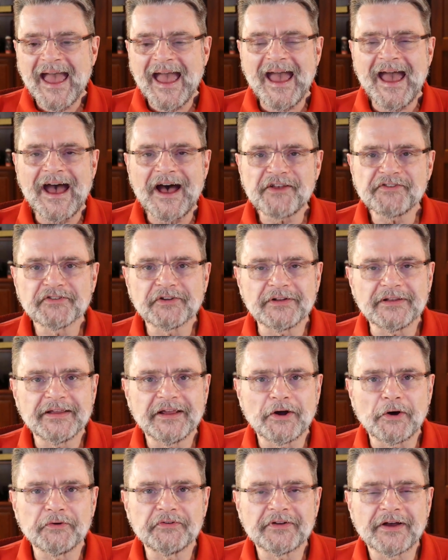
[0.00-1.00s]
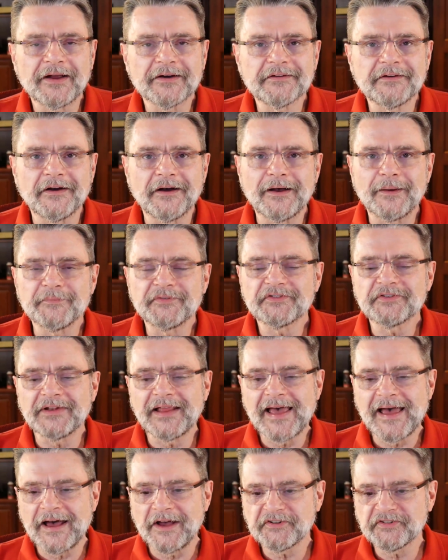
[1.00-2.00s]
askleo.com
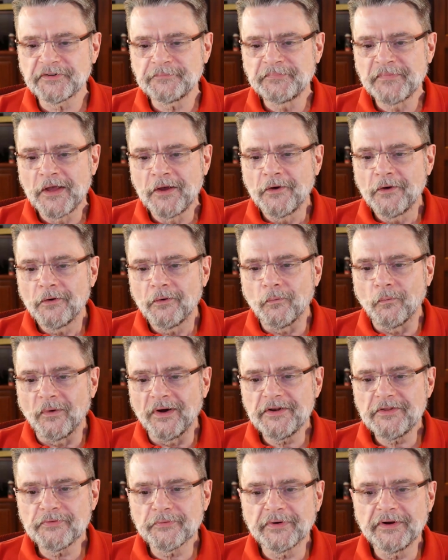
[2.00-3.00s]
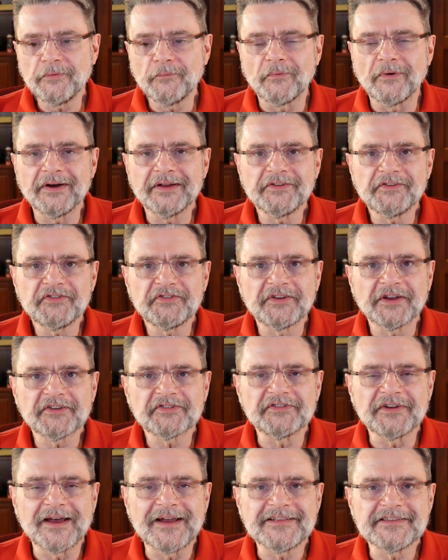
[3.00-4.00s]
slash
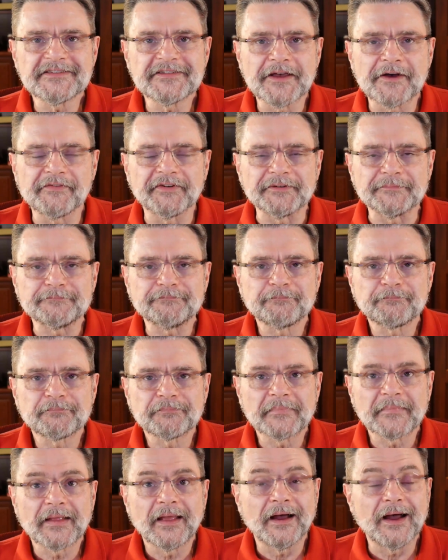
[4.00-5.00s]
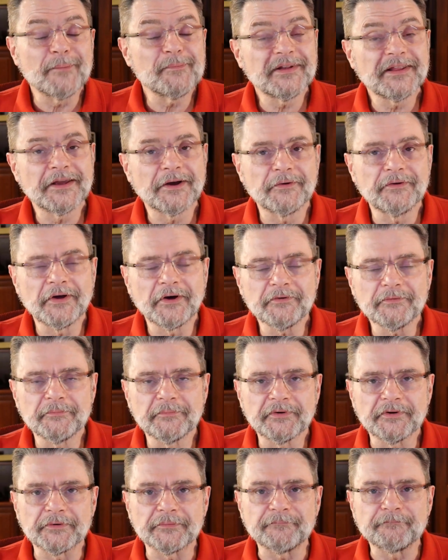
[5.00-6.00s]
131697. I'm Leo
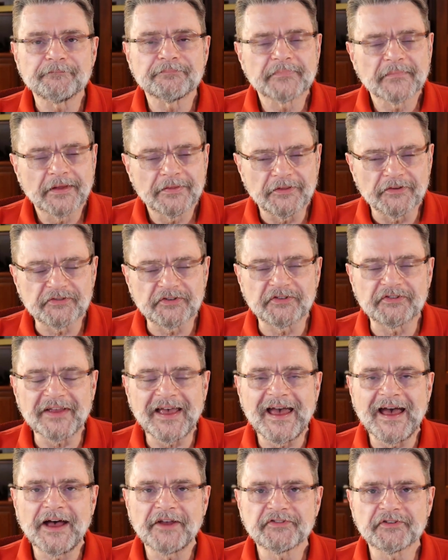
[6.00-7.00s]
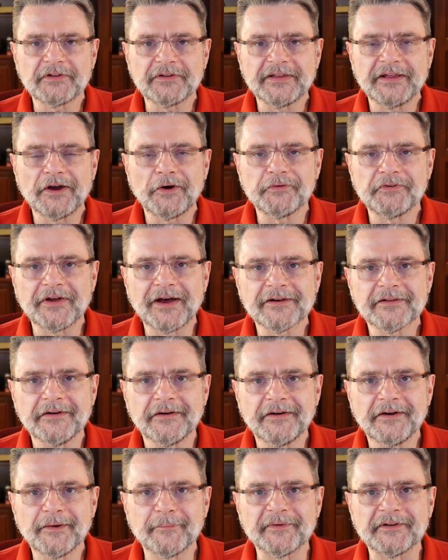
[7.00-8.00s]
Notenboom. This is
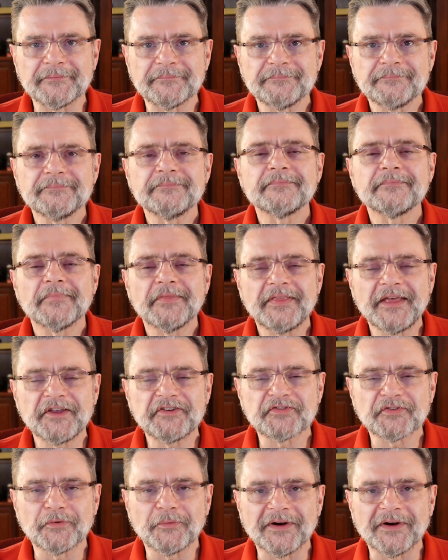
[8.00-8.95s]
askleo.com. Thanks for